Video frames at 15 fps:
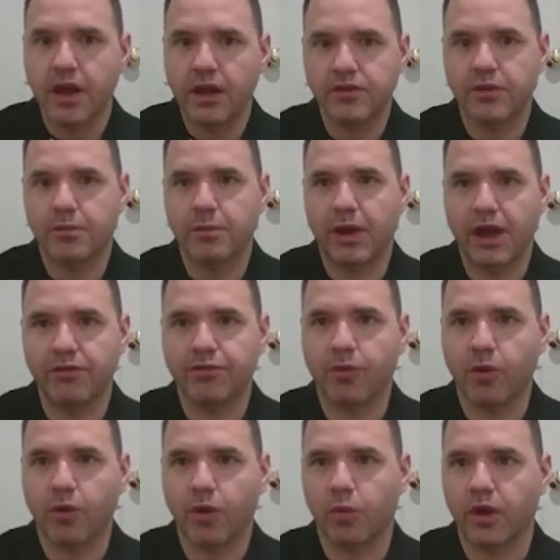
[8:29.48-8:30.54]
to pay
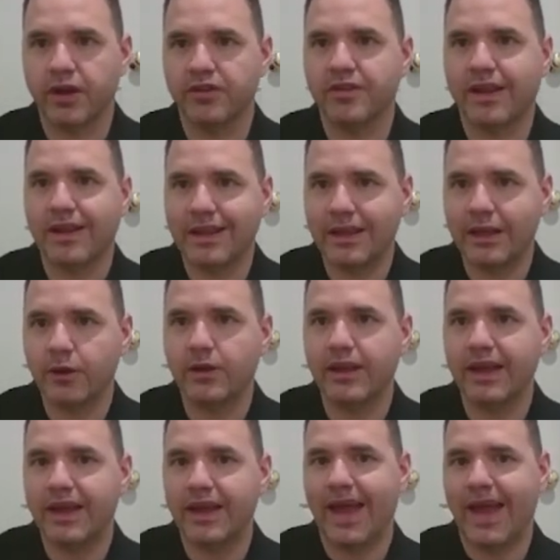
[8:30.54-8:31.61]
for what is
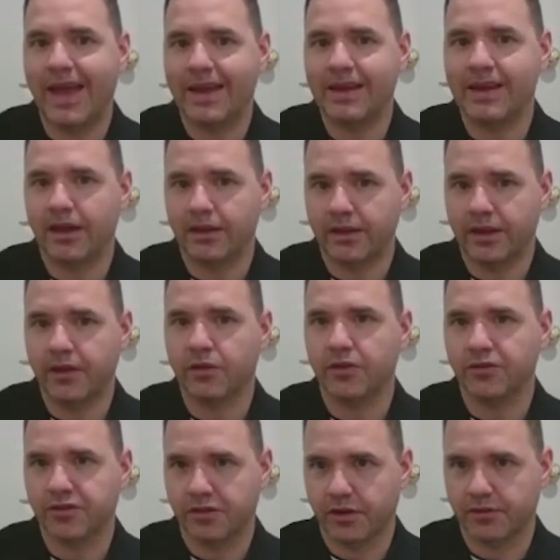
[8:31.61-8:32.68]
clearly an illegal
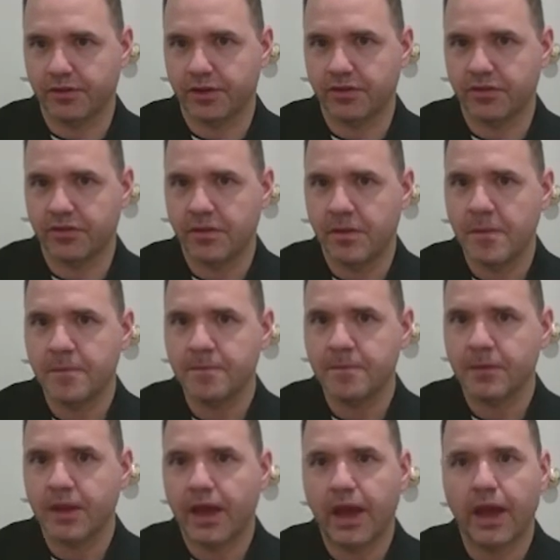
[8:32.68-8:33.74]
service.
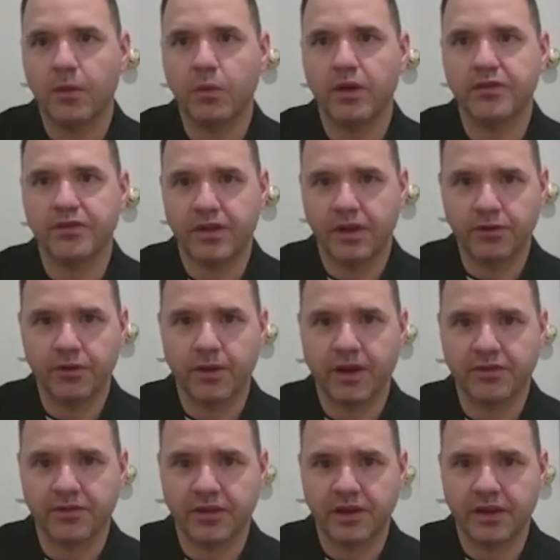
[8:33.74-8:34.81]
And what's
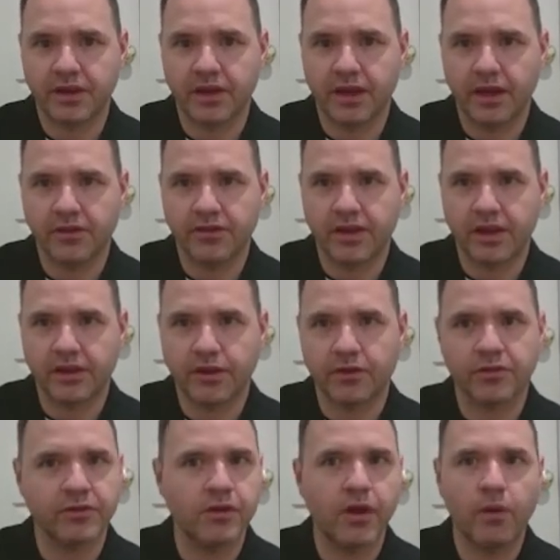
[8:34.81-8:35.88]
interesting is that
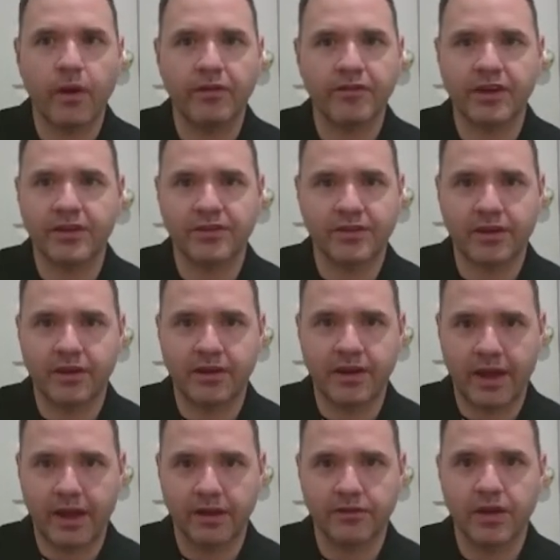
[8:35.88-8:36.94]
there's no evidence to
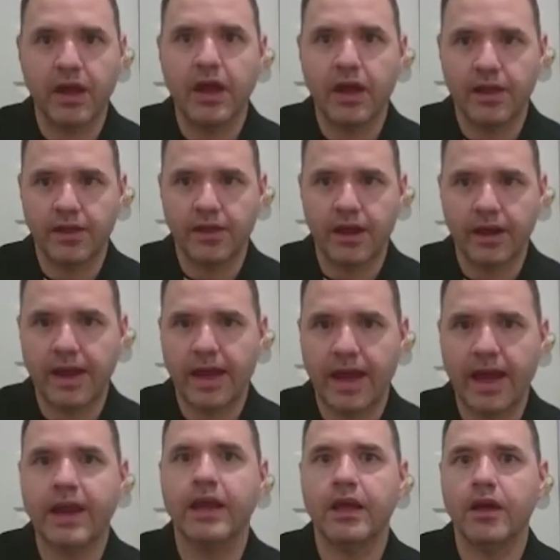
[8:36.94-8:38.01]
date that
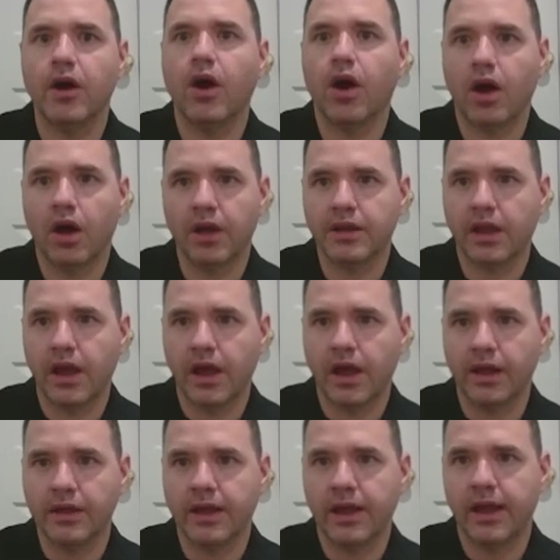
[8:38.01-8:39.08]
any
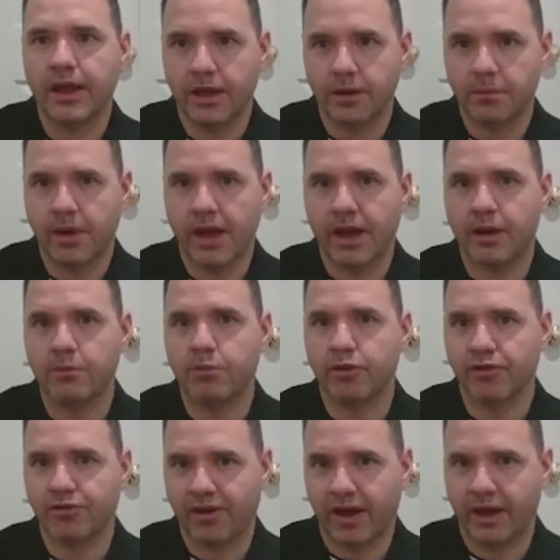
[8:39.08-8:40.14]
online hitman
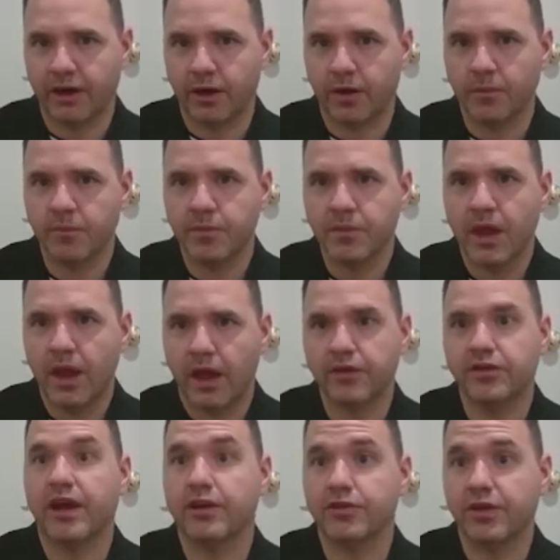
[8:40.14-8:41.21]
provider has
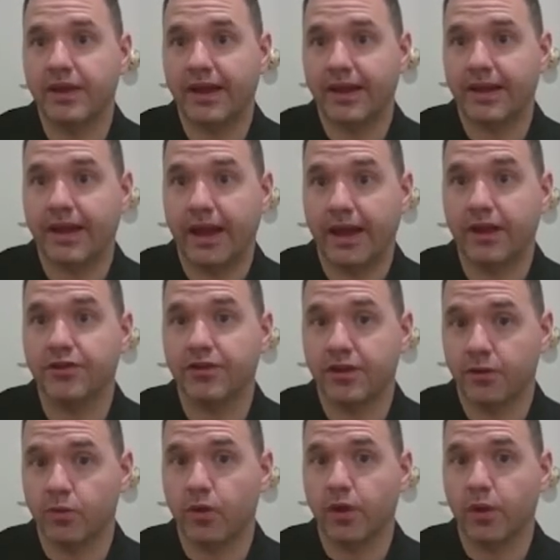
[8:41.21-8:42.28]
actually engaged
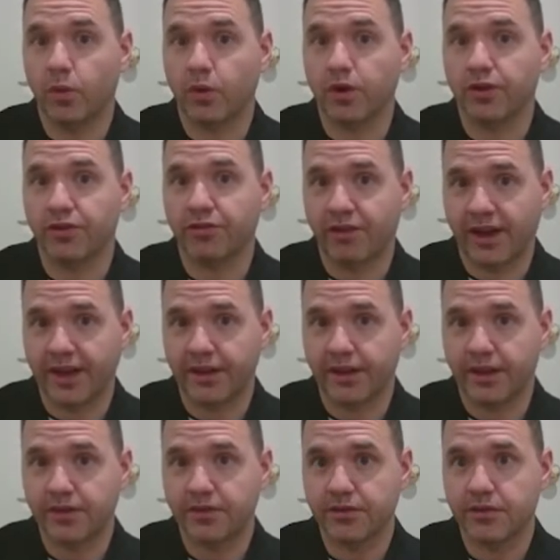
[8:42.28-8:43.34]
in real-world
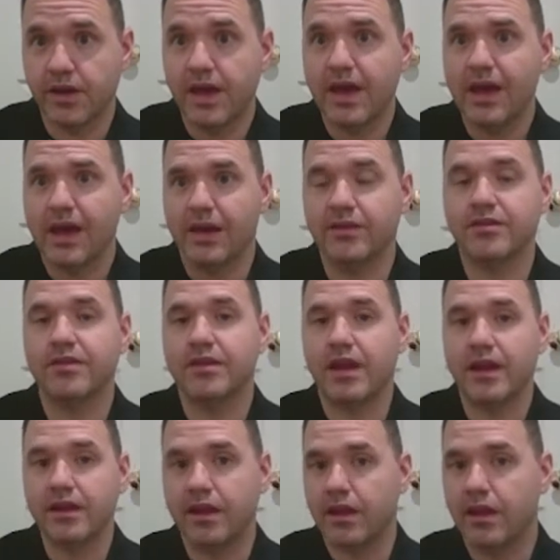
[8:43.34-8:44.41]
violence.
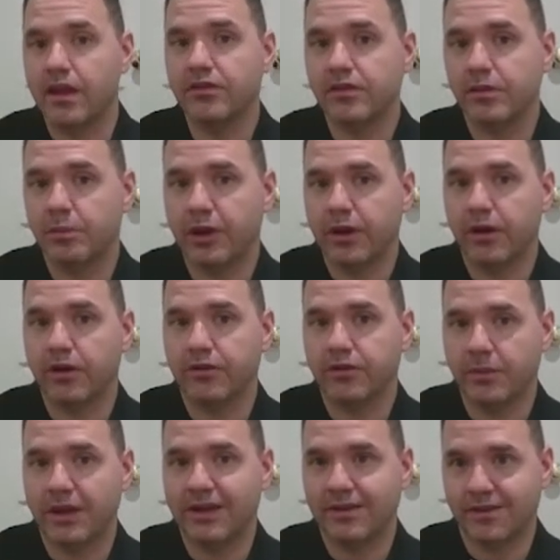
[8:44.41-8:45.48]
Instead, these appear to
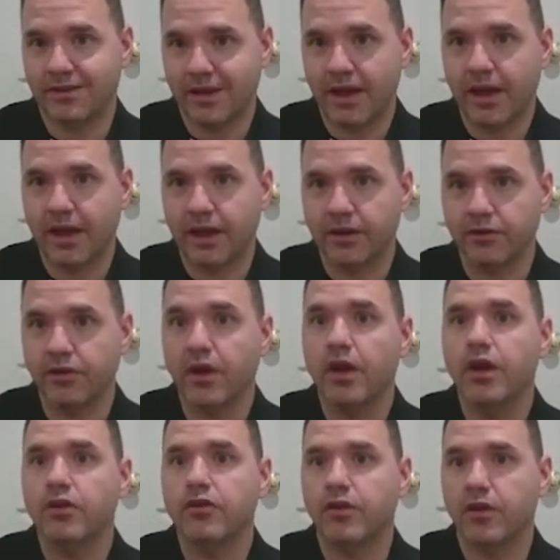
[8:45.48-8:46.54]
be designed
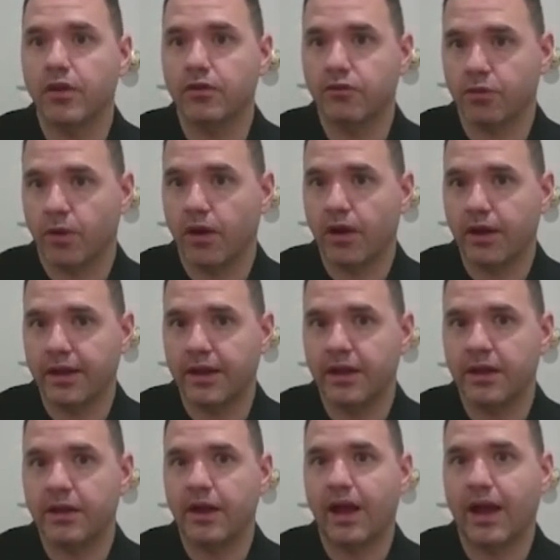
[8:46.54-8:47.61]
to draw
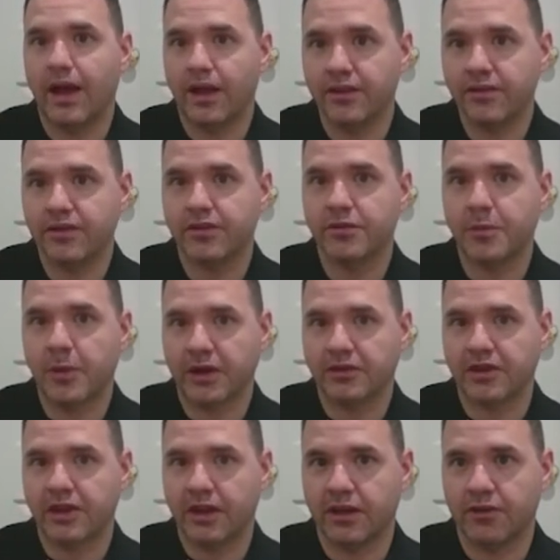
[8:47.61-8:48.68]
in
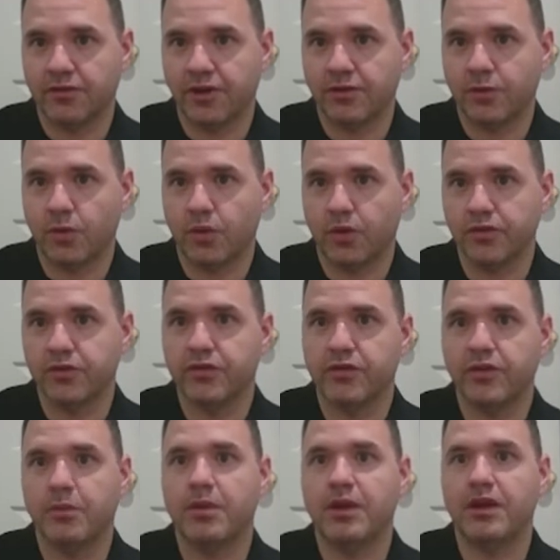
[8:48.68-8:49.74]
unsuspecting individuals
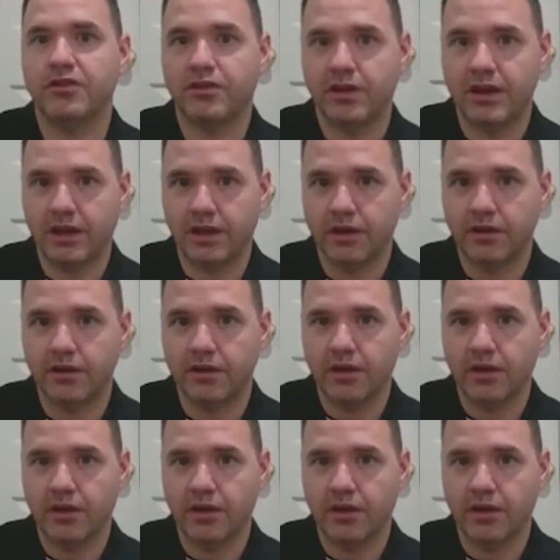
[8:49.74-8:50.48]
to be cheated.